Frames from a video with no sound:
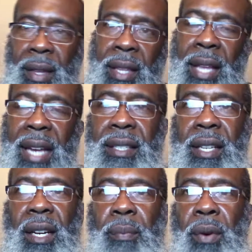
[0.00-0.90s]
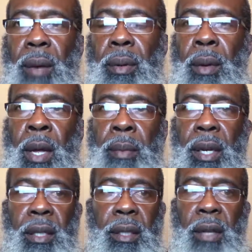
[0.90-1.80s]
That's their problem.
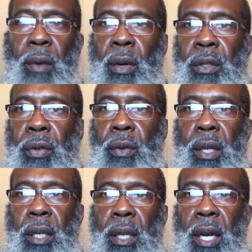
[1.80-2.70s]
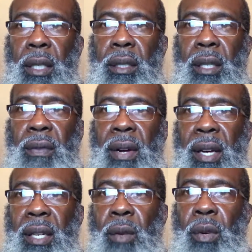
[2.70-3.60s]
Because if they were truly connected to the vine,
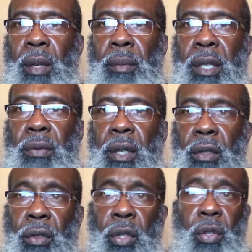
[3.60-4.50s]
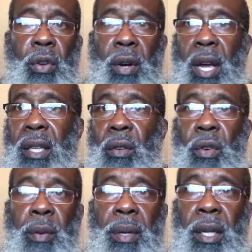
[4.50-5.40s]
they wouldn't mistreat you. So you're going to have to
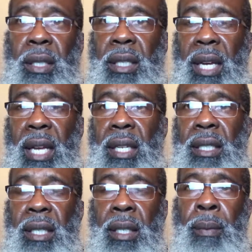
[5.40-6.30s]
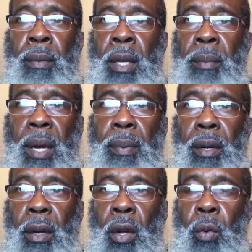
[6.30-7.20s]
grow up and understand this thing.
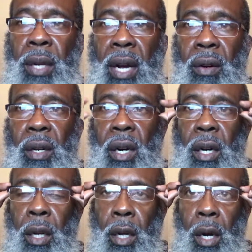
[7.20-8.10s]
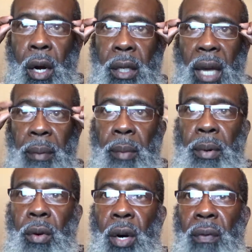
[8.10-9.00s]
People without God are
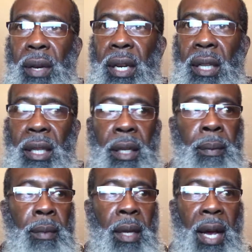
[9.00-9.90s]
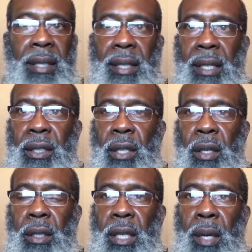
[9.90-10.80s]
capable of anything. I say this all
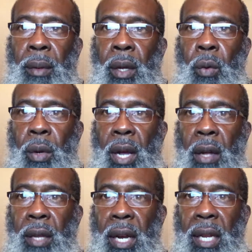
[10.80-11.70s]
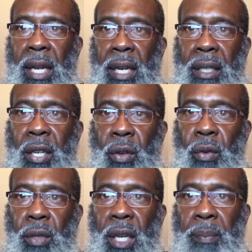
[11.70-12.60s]
the time. Without that
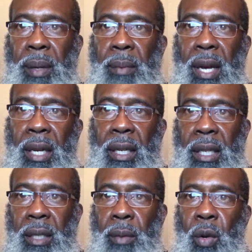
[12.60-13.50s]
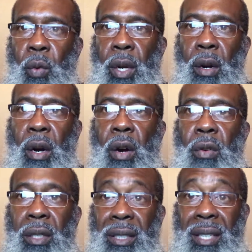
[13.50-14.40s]
internal keeping mechanism, we are
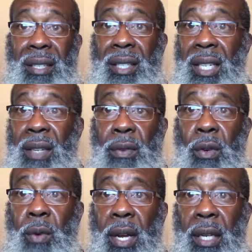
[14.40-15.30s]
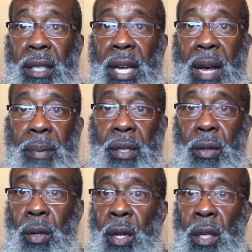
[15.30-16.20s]
all just evil waiting to happen.
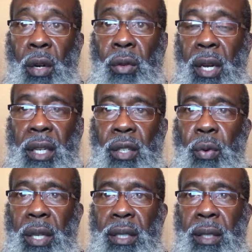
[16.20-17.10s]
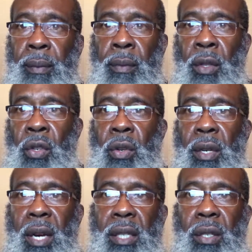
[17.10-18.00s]
So don't get it twisted. You're
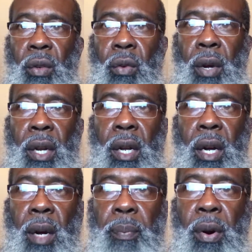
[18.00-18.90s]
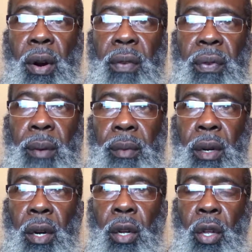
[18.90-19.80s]
not so great apart from
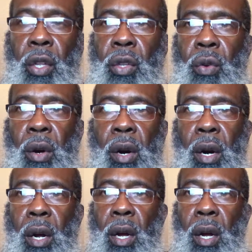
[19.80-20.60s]
God. You are